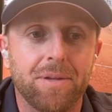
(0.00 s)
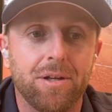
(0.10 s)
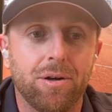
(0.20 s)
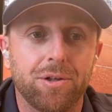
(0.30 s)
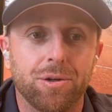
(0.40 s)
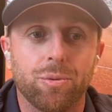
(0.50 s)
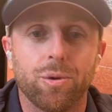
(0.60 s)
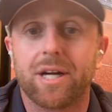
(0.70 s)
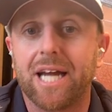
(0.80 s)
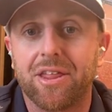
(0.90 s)
you know, your
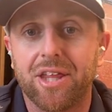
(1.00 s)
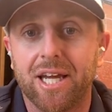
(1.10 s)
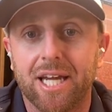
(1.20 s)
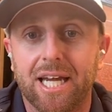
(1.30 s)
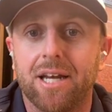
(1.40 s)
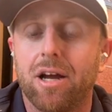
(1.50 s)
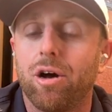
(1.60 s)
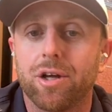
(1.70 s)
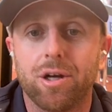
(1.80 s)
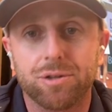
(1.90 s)
work ethic, and
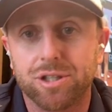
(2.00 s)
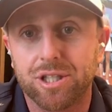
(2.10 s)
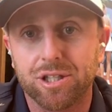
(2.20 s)
all the coaches